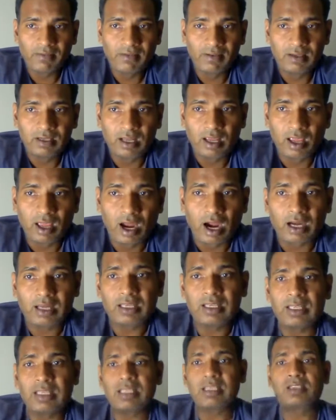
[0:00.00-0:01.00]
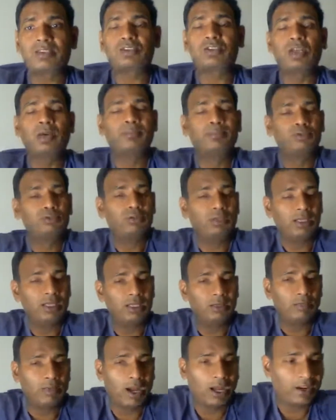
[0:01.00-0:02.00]
And garlic is taboo
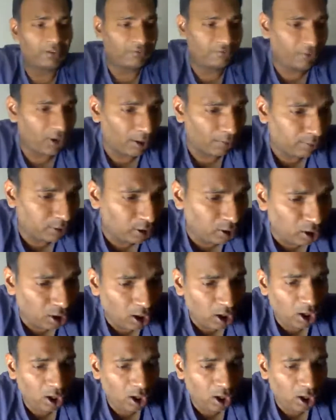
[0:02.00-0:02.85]
in my family.